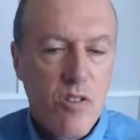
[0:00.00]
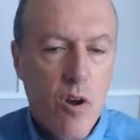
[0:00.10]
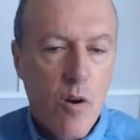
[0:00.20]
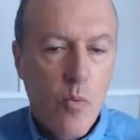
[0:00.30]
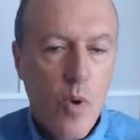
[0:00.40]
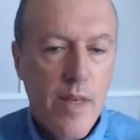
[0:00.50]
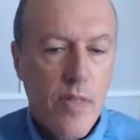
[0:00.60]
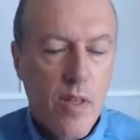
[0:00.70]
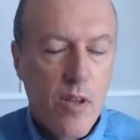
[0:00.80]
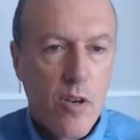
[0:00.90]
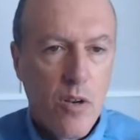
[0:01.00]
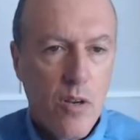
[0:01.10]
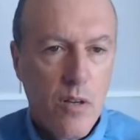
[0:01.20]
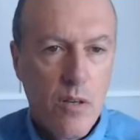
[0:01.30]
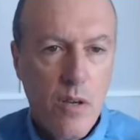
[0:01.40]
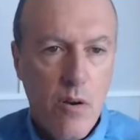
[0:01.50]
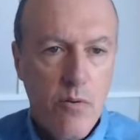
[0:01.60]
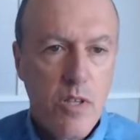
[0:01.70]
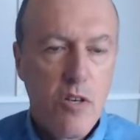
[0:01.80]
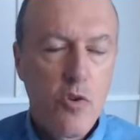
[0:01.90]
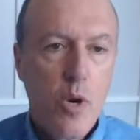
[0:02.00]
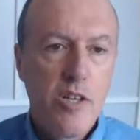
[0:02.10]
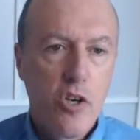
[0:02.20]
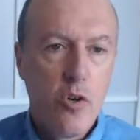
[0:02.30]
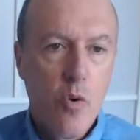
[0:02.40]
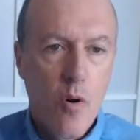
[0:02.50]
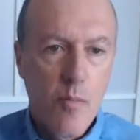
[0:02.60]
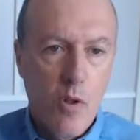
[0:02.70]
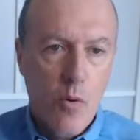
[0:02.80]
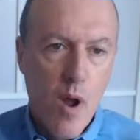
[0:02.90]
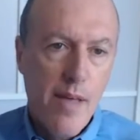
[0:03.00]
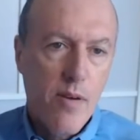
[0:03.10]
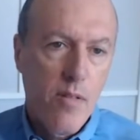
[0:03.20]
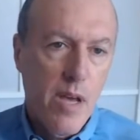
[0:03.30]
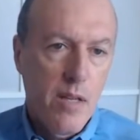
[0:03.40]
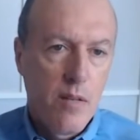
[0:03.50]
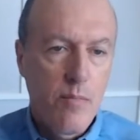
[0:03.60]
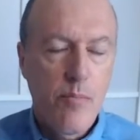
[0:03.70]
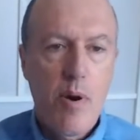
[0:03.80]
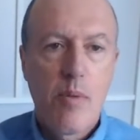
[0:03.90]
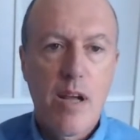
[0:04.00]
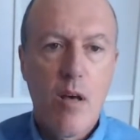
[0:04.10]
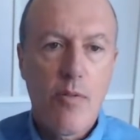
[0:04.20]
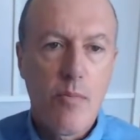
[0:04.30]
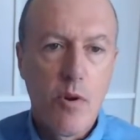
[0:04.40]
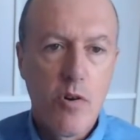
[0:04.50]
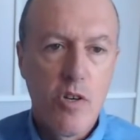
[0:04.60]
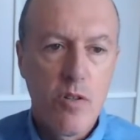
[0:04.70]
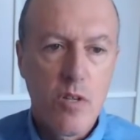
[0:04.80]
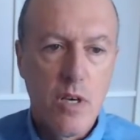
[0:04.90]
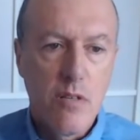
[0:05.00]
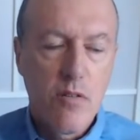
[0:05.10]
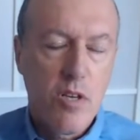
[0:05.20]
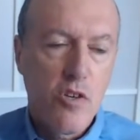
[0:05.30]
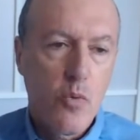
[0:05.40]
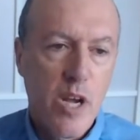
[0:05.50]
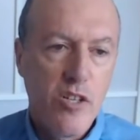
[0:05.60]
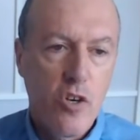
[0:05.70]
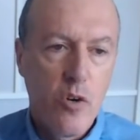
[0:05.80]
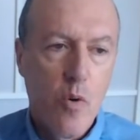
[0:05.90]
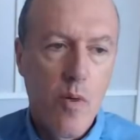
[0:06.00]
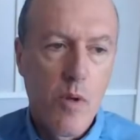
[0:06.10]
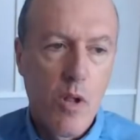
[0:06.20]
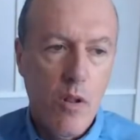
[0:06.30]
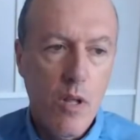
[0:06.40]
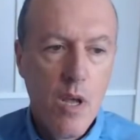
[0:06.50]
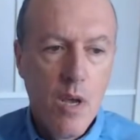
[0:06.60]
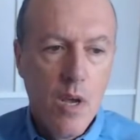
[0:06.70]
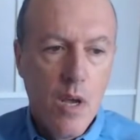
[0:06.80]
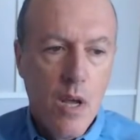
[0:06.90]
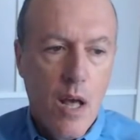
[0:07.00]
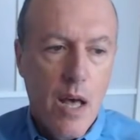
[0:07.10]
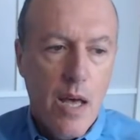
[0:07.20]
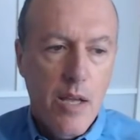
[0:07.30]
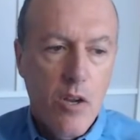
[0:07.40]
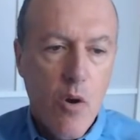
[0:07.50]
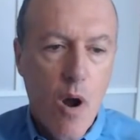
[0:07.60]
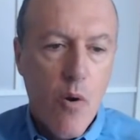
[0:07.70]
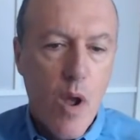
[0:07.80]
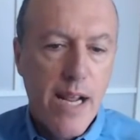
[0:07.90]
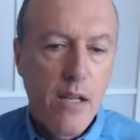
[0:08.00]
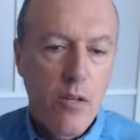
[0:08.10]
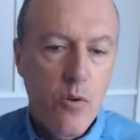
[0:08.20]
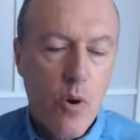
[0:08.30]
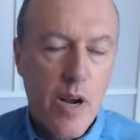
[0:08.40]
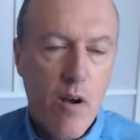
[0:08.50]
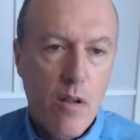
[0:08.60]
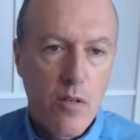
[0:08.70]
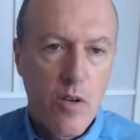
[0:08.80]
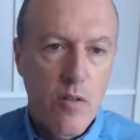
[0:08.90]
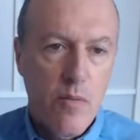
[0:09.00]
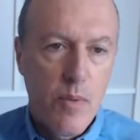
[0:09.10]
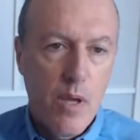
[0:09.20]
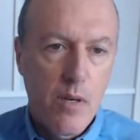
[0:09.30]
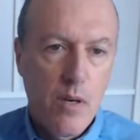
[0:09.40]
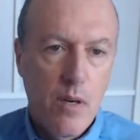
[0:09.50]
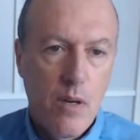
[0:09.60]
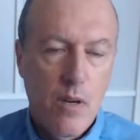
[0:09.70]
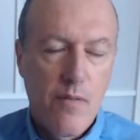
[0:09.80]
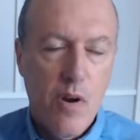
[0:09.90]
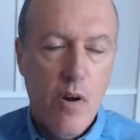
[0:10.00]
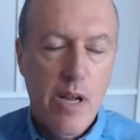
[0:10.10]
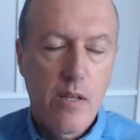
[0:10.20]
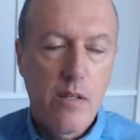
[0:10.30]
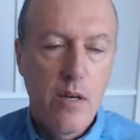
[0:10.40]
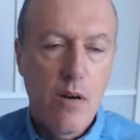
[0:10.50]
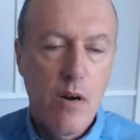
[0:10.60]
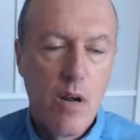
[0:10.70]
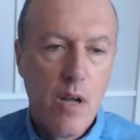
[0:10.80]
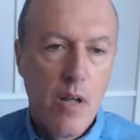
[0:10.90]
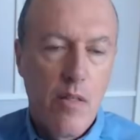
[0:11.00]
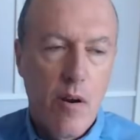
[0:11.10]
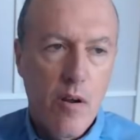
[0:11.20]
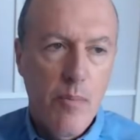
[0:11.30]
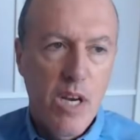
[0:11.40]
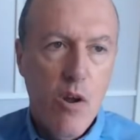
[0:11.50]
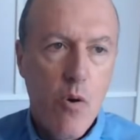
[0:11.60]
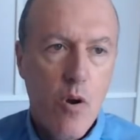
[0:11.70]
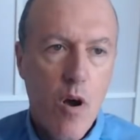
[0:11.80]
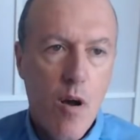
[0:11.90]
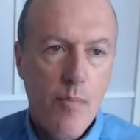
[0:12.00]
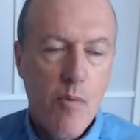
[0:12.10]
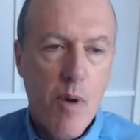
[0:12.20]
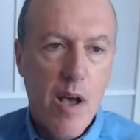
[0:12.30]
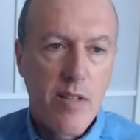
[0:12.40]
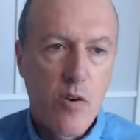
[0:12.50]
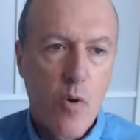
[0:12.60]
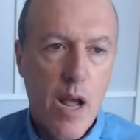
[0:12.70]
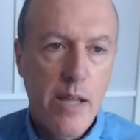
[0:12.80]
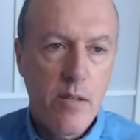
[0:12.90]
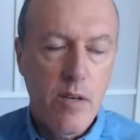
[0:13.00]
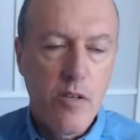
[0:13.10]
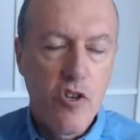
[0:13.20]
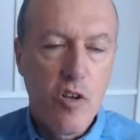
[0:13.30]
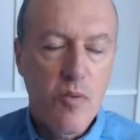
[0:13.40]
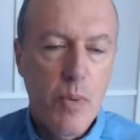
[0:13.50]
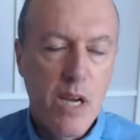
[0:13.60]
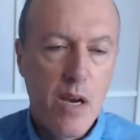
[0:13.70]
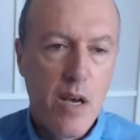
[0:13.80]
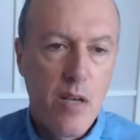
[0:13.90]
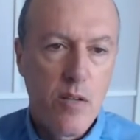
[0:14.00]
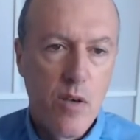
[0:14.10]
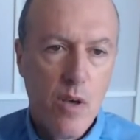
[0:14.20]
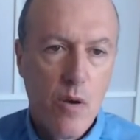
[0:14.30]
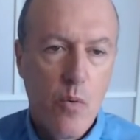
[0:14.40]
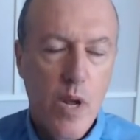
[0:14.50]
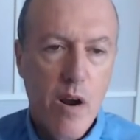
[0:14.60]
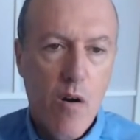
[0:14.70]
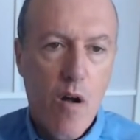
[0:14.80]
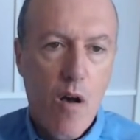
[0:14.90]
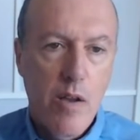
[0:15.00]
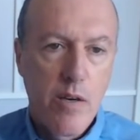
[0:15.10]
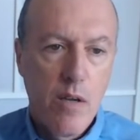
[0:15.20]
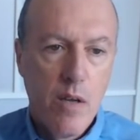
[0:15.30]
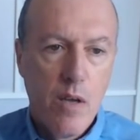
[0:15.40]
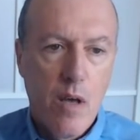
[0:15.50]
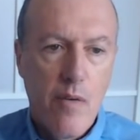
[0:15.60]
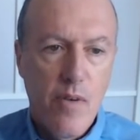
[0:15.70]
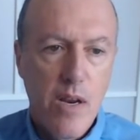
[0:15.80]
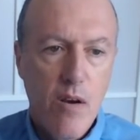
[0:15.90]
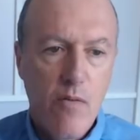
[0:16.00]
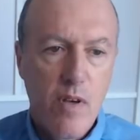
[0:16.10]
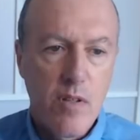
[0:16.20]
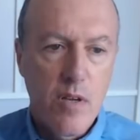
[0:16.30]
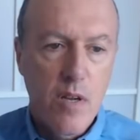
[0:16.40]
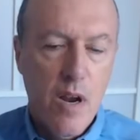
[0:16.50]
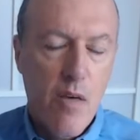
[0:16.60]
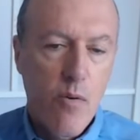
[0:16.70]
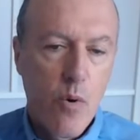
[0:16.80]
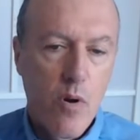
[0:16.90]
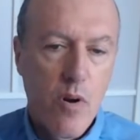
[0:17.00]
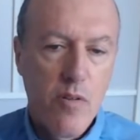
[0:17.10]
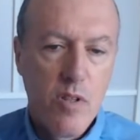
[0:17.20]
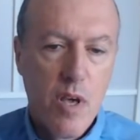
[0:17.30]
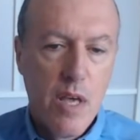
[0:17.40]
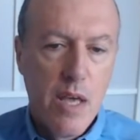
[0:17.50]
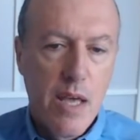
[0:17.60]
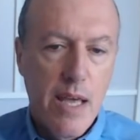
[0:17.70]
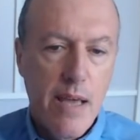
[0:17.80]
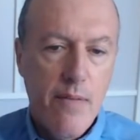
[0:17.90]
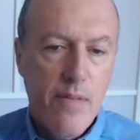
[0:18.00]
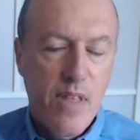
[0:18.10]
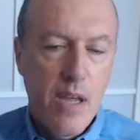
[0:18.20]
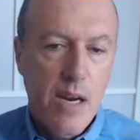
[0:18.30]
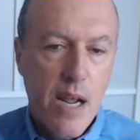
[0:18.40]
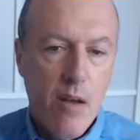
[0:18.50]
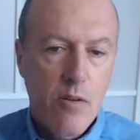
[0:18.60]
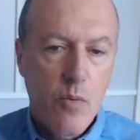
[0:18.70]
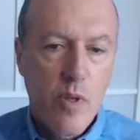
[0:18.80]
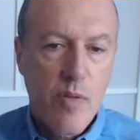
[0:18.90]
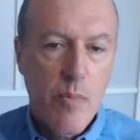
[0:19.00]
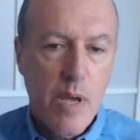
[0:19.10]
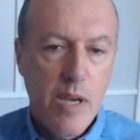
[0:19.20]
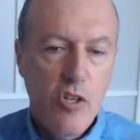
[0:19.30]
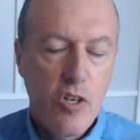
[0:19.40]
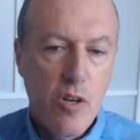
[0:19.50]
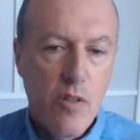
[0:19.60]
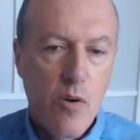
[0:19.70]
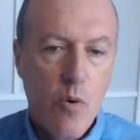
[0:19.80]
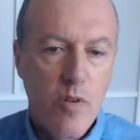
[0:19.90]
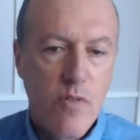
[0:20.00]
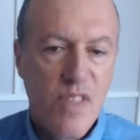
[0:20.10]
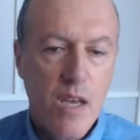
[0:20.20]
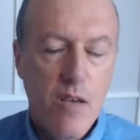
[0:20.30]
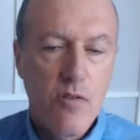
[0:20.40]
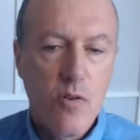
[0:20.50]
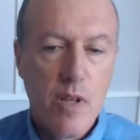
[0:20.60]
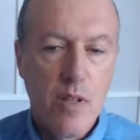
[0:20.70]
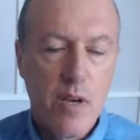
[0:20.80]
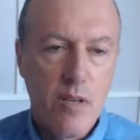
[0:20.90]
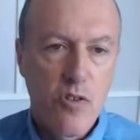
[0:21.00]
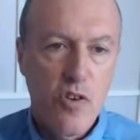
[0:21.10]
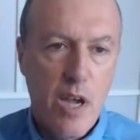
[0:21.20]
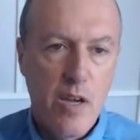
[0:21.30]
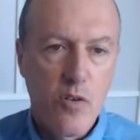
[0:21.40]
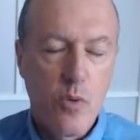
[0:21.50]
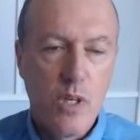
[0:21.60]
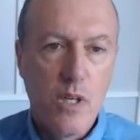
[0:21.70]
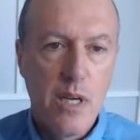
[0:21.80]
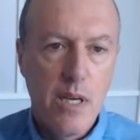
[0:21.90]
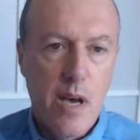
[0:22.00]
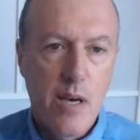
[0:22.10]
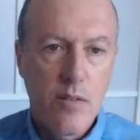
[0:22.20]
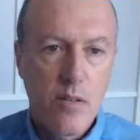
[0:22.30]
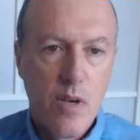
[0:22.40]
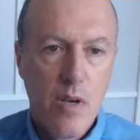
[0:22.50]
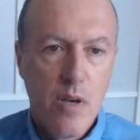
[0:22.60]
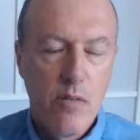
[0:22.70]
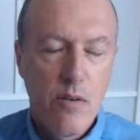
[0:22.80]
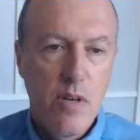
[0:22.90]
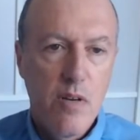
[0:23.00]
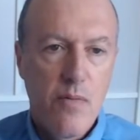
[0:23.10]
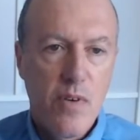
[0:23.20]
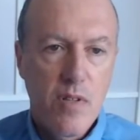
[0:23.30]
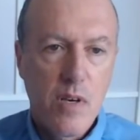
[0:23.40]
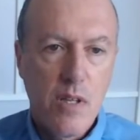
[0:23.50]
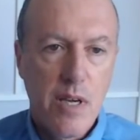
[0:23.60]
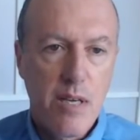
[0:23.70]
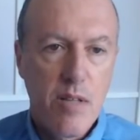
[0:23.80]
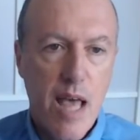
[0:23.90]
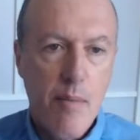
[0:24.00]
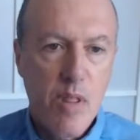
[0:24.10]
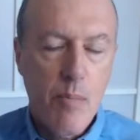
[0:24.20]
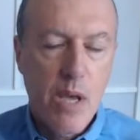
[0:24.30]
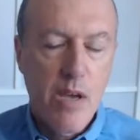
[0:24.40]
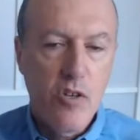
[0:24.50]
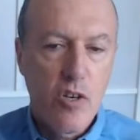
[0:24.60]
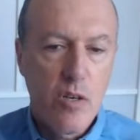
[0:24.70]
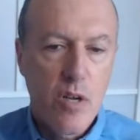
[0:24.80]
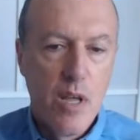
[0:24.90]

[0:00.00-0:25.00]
start with, situation normal rather than public health emergency. In situation normal, our regulatory colleges have been very clear. There can be no compromise granted just because we are on a video visit. In other words, if the encounter with the patient in the course of the history and the exchange would lead us to need to physically examine the patient,